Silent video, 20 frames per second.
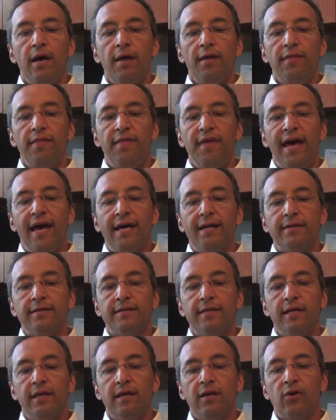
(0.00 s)

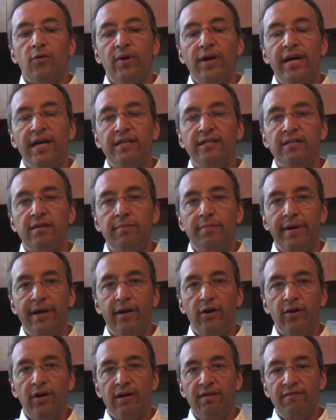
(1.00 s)
That it creates a
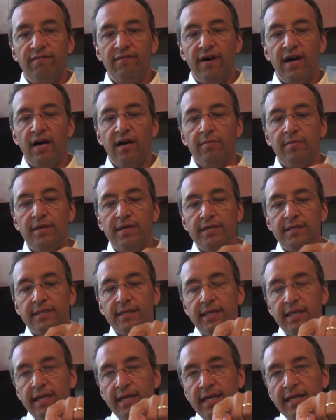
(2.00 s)
better environment
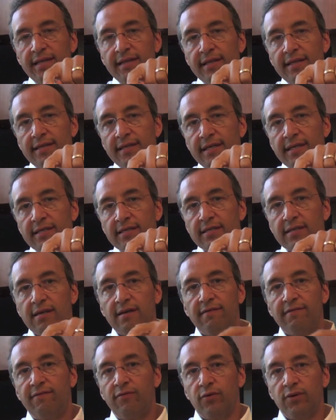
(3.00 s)
in the disc
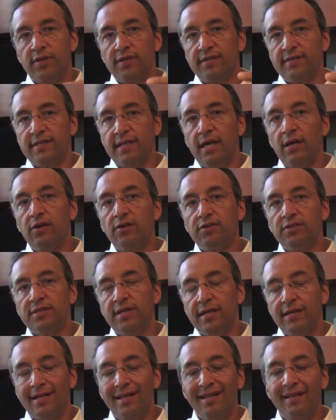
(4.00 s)
for the cells
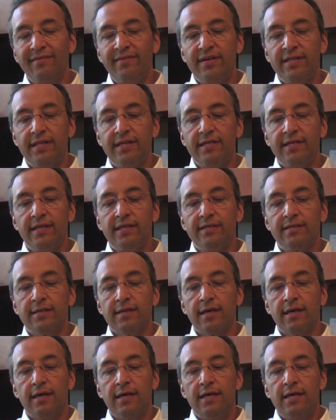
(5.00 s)
that live in the disc.
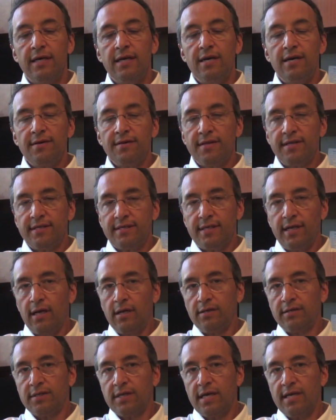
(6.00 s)
The
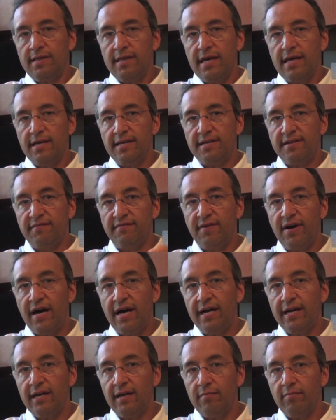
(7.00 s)
cells can then
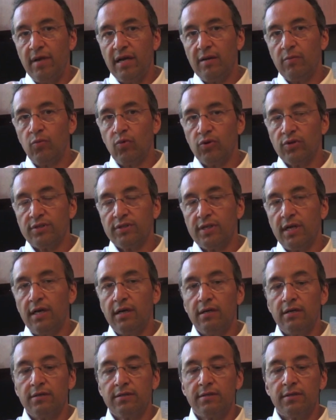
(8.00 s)
divide and make more
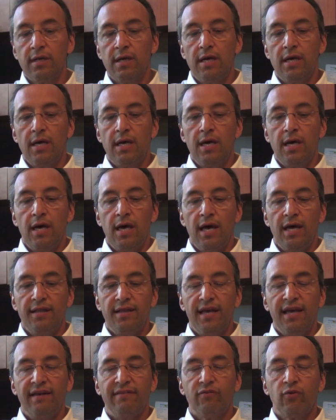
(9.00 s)
cells, and
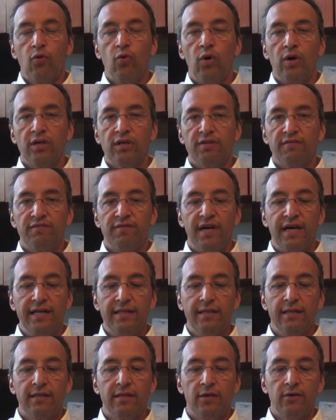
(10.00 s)
they have quantified
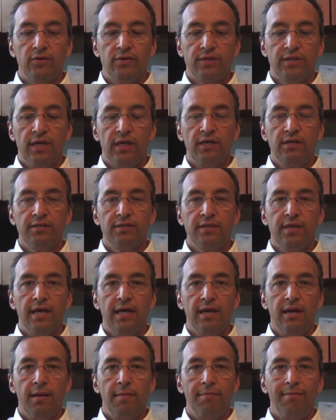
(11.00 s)
that those cells
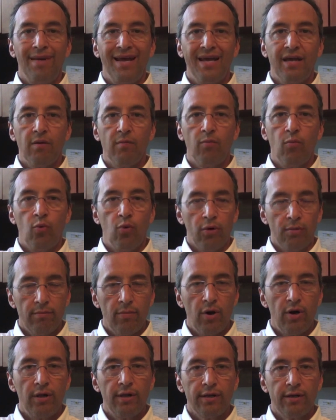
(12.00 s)
then make more
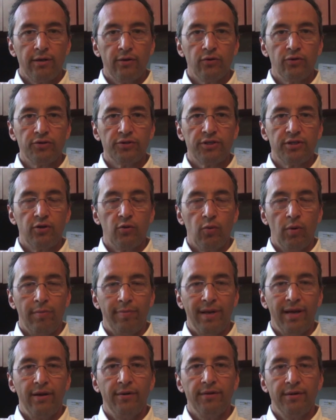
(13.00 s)
molecules to
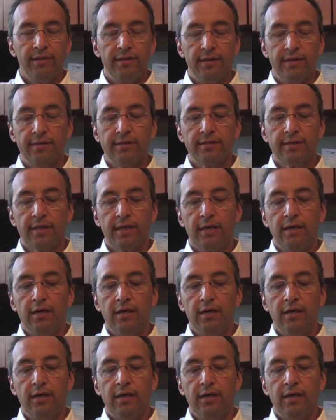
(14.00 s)
repair the disc.